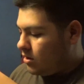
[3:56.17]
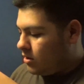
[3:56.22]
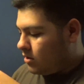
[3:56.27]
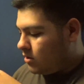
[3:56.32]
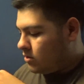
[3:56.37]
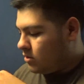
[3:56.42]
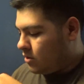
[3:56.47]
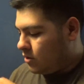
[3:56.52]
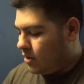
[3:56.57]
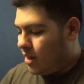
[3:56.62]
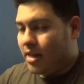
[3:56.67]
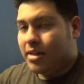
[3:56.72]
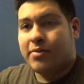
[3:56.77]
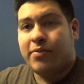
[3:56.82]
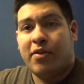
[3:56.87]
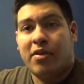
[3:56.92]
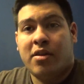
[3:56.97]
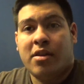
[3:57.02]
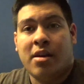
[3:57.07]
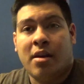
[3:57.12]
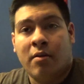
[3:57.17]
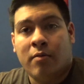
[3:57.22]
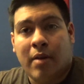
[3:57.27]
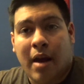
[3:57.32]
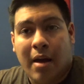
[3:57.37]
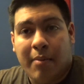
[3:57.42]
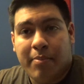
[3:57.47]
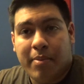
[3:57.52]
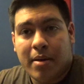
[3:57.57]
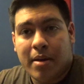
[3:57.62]
So that's for the
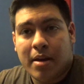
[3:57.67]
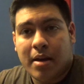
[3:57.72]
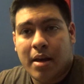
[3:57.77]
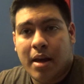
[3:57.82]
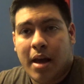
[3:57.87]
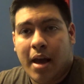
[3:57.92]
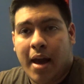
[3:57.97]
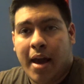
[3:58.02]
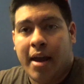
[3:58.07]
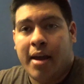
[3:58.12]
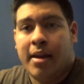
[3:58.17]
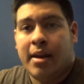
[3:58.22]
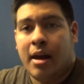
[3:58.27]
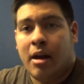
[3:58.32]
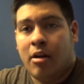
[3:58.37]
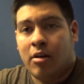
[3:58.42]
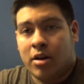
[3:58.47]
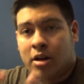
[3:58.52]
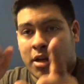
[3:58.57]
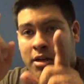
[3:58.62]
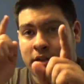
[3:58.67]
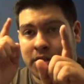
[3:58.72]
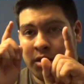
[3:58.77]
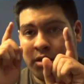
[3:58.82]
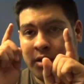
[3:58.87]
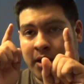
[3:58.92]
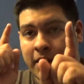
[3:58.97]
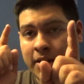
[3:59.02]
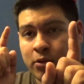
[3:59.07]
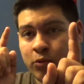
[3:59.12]
unwrapping, and I'll cut to you
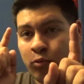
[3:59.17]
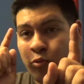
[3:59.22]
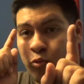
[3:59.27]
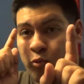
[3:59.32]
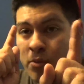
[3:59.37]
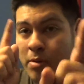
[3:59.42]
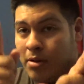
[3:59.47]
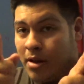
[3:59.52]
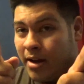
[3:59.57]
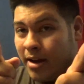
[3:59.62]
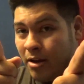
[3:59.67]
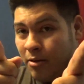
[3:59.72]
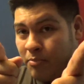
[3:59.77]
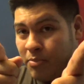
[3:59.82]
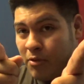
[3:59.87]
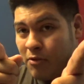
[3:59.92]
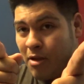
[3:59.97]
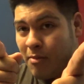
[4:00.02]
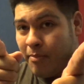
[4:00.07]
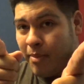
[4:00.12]
guys, and I'll be right